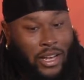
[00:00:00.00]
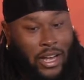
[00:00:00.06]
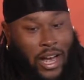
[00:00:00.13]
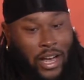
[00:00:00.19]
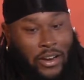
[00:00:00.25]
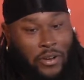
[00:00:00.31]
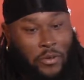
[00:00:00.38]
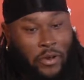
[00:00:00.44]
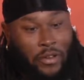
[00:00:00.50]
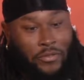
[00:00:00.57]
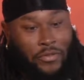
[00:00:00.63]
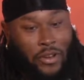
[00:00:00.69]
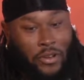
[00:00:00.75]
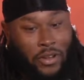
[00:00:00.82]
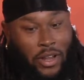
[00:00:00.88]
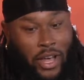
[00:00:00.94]
kind of what it
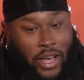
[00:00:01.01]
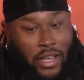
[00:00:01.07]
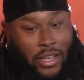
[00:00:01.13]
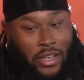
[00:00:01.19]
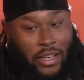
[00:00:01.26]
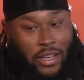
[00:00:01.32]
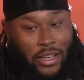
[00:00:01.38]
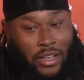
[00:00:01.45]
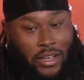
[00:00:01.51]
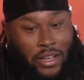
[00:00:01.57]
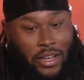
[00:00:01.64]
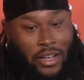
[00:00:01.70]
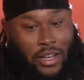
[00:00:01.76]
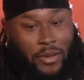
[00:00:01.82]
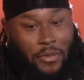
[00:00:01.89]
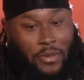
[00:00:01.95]
felt like.
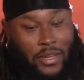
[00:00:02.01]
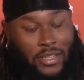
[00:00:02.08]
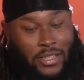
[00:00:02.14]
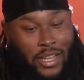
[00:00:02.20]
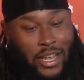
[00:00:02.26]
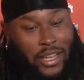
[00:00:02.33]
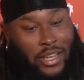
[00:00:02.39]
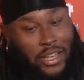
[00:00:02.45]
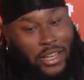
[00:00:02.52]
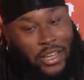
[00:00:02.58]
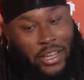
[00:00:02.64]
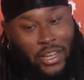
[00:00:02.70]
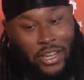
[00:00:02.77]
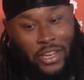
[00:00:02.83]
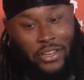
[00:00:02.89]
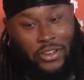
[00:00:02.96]
Um, and it's like,
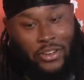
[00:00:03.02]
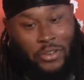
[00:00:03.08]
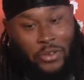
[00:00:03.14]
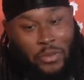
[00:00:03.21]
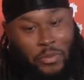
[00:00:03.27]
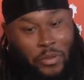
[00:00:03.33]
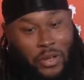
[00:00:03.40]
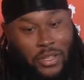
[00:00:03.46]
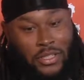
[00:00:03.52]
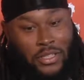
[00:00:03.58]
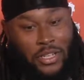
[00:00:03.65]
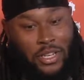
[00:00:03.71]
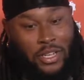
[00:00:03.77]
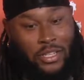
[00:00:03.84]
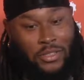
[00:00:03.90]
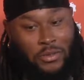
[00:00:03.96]
you know, you can play as
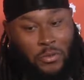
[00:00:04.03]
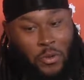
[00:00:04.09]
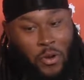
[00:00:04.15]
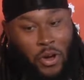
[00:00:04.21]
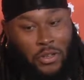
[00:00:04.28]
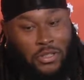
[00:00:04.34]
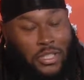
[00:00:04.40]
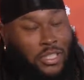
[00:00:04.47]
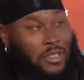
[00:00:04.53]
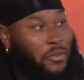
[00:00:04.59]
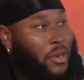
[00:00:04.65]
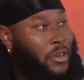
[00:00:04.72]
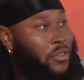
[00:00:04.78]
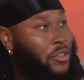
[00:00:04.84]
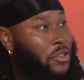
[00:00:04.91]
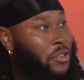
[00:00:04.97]
good as you want all season,
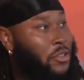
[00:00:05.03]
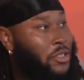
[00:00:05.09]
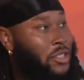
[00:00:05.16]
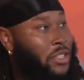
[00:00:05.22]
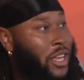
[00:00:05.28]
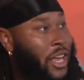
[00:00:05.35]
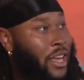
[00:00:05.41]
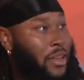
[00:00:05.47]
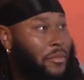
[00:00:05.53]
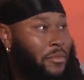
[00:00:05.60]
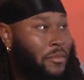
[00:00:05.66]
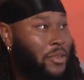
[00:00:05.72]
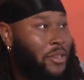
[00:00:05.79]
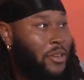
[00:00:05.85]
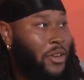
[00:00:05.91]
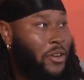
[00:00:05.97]
but if you lose this game,
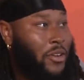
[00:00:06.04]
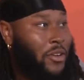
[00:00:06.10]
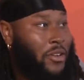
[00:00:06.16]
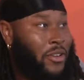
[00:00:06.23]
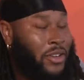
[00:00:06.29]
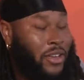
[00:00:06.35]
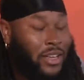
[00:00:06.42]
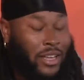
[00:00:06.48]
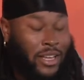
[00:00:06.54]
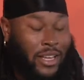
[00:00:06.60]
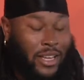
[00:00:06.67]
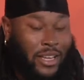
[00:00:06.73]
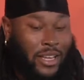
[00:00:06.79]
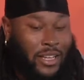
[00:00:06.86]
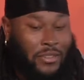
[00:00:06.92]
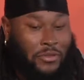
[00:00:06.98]
you know,
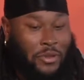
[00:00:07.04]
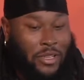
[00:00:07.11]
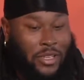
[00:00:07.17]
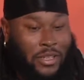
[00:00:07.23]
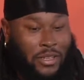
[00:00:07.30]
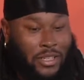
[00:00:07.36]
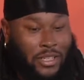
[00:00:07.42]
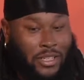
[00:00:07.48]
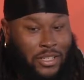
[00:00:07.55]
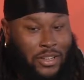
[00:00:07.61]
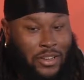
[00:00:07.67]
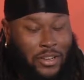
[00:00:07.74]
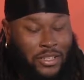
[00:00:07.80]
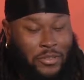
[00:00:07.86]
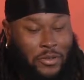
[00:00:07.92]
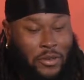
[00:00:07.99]
it doesn't really, you
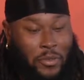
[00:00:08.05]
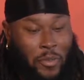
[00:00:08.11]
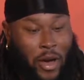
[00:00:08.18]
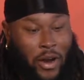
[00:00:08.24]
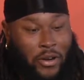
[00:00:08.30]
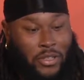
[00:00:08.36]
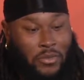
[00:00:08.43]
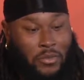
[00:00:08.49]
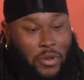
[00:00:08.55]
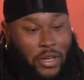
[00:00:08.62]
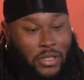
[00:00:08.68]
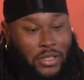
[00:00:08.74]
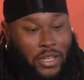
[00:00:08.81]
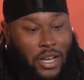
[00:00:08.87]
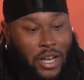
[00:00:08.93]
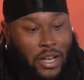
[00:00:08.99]
know, it doesn't really matter as
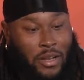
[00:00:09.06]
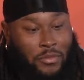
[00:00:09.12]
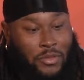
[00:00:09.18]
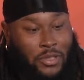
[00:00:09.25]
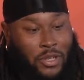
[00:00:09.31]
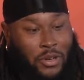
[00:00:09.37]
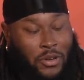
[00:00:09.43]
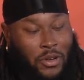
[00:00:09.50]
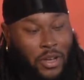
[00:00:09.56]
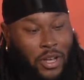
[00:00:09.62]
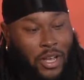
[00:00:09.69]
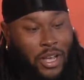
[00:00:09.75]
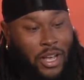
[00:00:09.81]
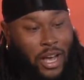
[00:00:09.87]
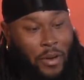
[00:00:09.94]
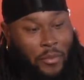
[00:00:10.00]
much. Um, so,
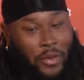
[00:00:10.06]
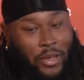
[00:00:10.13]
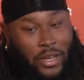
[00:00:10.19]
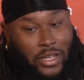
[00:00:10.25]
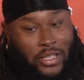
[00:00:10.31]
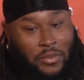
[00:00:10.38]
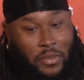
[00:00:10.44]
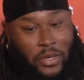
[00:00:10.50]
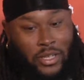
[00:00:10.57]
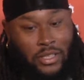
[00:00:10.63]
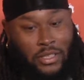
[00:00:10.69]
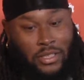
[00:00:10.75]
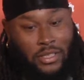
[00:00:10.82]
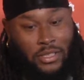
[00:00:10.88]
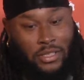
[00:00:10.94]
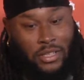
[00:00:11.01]
I mean, his
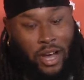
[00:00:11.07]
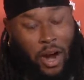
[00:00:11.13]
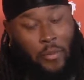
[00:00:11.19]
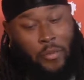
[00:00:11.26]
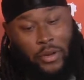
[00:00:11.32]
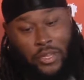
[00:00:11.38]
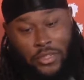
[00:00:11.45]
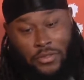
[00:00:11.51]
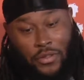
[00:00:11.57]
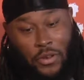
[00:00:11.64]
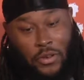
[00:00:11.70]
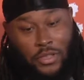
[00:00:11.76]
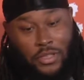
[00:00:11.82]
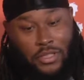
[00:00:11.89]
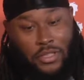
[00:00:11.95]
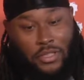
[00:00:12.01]
biggest, our biggest
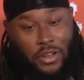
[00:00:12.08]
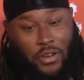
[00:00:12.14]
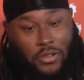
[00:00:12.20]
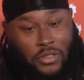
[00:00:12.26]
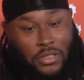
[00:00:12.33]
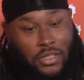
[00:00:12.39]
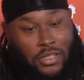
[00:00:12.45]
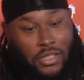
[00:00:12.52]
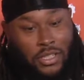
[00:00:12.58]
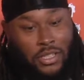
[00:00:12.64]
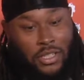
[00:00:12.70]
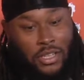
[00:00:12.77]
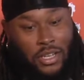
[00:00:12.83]
focus, you know, is just to,